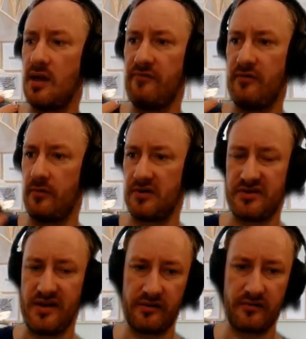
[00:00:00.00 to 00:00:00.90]
if they were
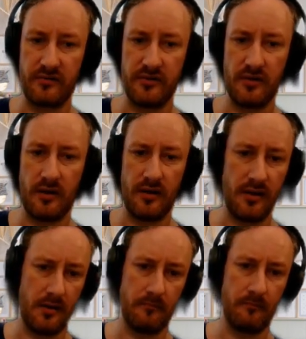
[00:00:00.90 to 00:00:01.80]
staked.
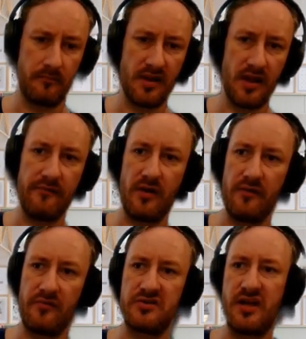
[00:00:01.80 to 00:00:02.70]
If
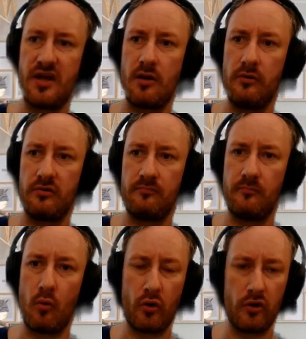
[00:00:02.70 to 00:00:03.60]
they're staking on
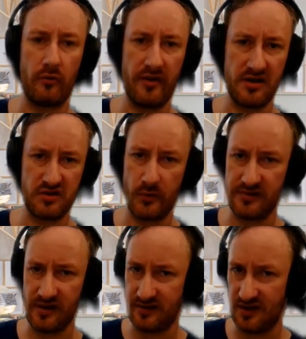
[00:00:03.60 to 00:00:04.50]
Polkadot, then it's
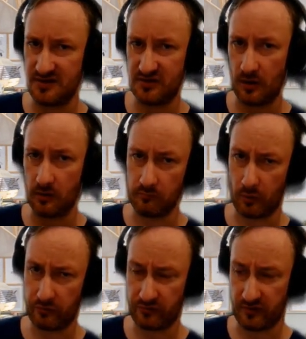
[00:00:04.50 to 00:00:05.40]
28 days to
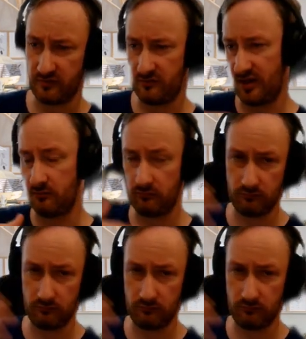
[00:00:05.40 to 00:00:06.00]
unbond and